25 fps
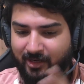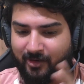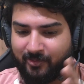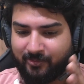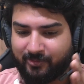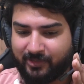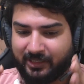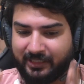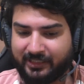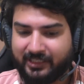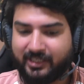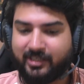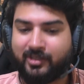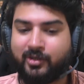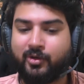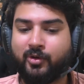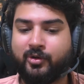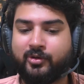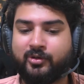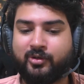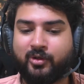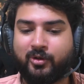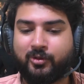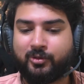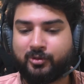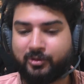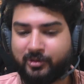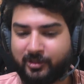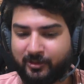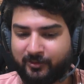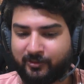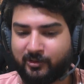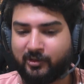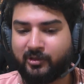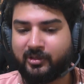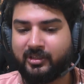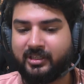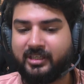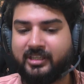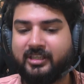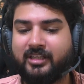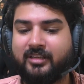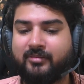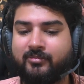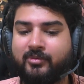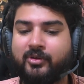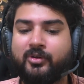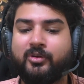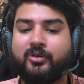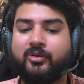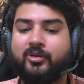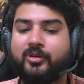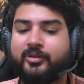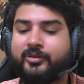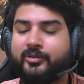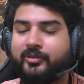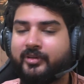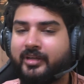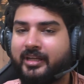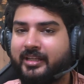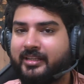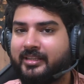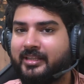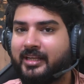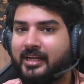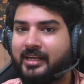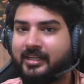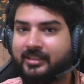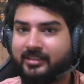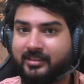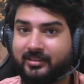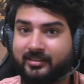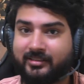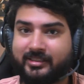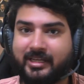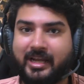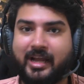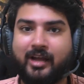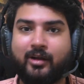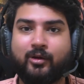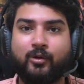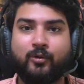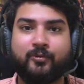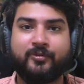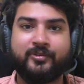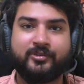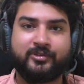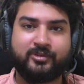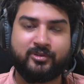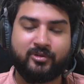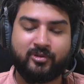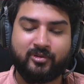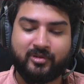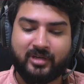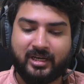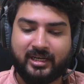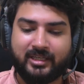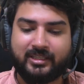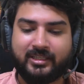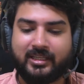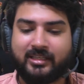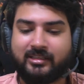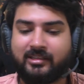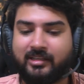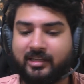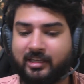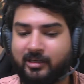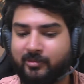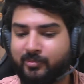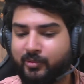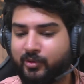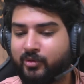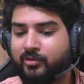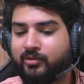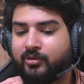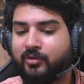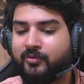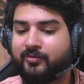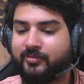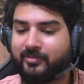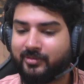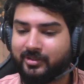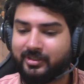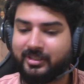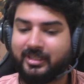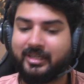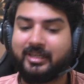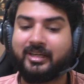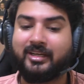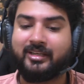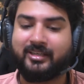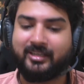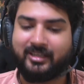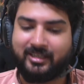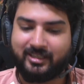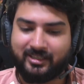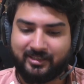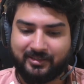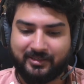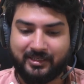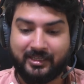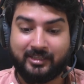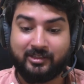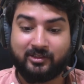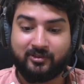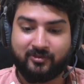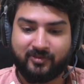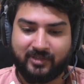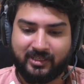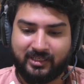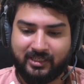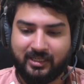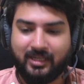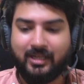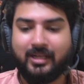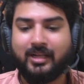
pretty good, not only for your learning, but you also get that tag of ISRO, right? That will help you in your further career as well.